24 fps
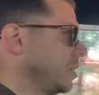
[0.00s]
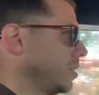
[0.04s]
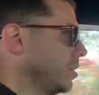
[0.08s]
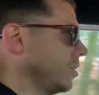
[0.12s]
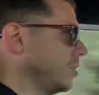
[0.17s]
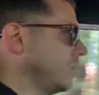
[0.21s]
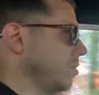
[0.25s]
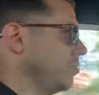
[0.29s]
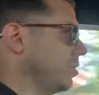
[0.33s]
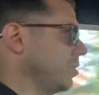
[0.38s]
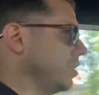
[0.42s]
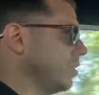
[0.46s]

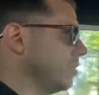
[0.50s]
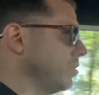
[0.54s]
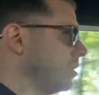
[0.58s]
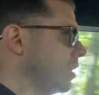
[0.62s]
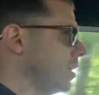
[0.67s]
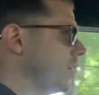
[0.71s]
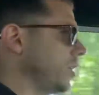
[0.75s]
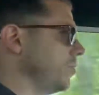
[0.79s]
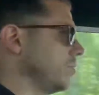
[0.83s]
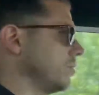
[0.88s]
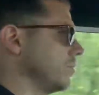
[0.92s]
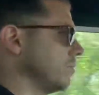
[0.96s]
who held
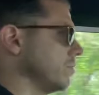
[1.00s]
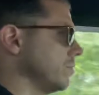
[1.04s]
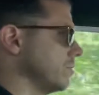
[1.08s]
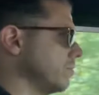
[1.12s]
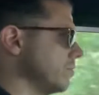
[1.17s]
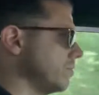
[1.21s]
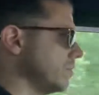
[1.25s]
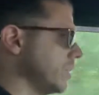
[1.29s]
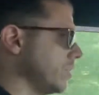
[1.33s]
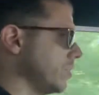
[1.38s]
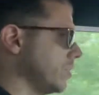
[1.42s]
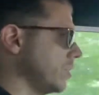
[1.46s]
on to it for a
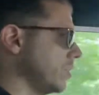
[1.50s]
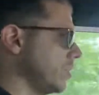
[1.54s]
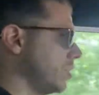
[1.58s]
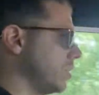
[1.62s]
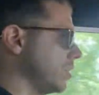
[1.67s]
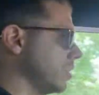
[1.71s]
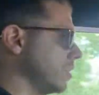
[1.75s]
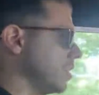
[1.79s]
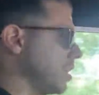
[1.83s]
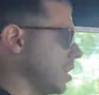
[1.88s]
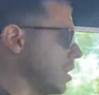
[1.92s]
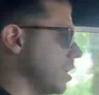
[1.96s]
very
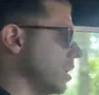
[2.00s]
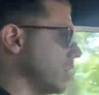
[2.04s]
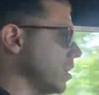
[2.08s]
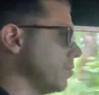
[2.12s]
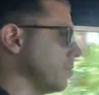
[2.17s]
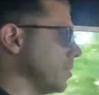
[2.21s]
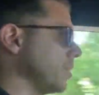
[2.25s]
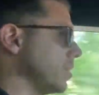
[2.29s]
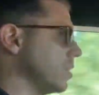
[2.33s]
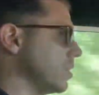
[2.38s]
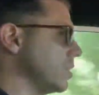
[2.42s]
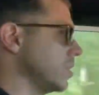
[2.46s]
long time,
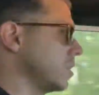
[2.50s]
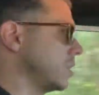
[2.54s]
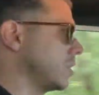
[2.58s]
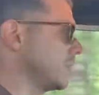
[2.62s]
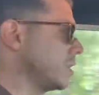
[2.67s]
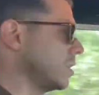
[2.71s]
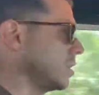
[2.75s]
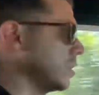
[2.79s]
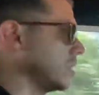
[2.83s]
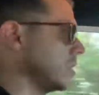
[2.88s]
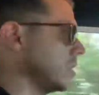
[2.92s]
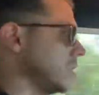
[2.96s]

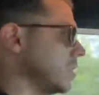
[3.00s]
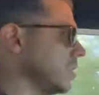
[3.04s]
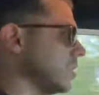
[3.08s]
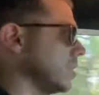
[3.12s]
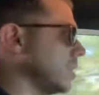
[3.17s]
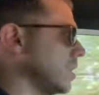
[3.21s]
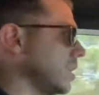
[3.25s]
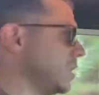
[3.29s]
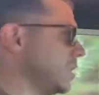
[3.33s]
I